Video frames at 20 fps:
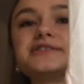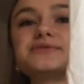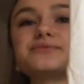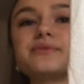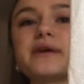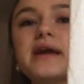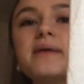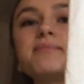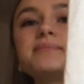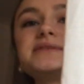
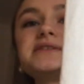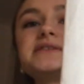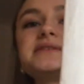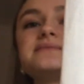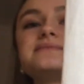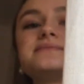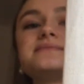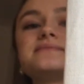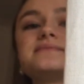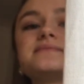ripped,
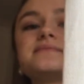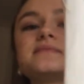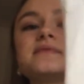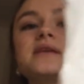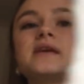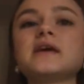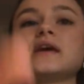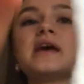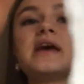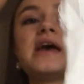
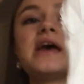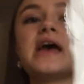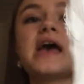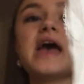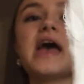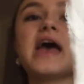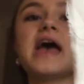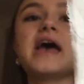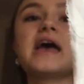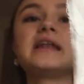
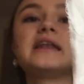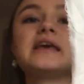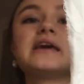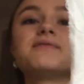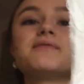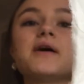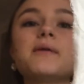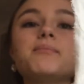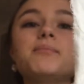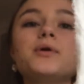and
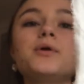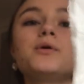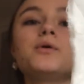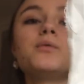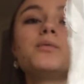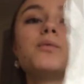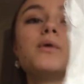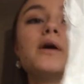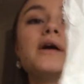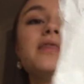if I
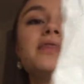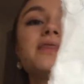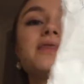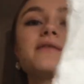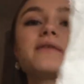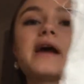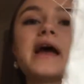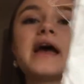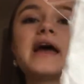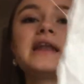pull one
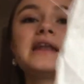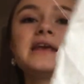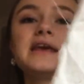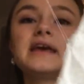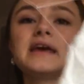thread, it